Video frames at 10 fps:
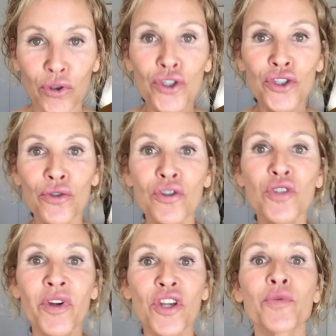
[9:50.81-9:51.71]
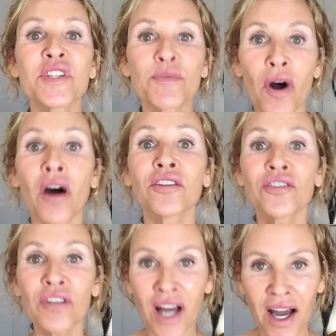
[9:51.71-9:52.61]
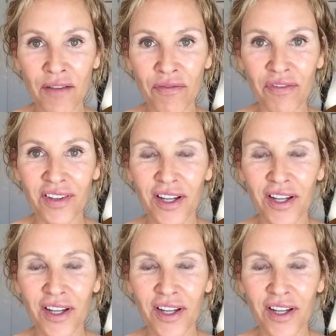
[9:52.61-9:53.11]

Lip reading: to choose when you respond to life,